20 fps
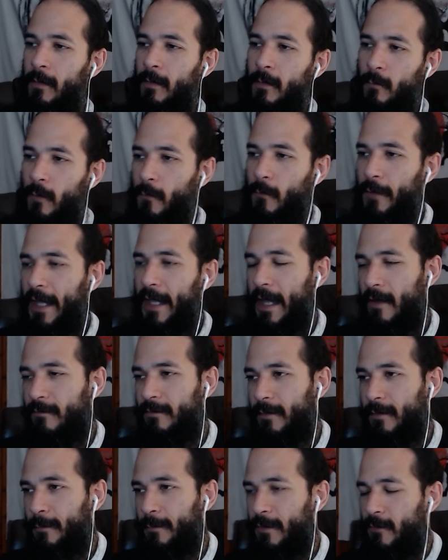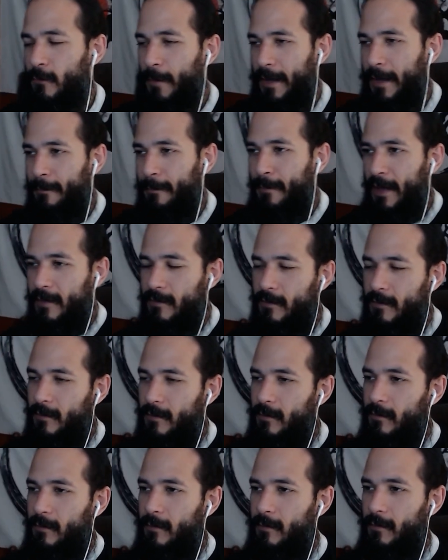what do we have? Let me do my
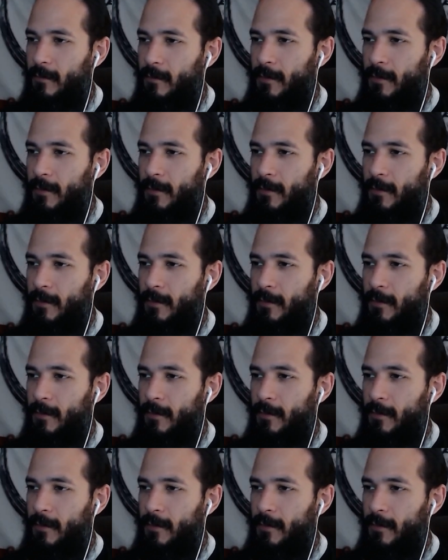best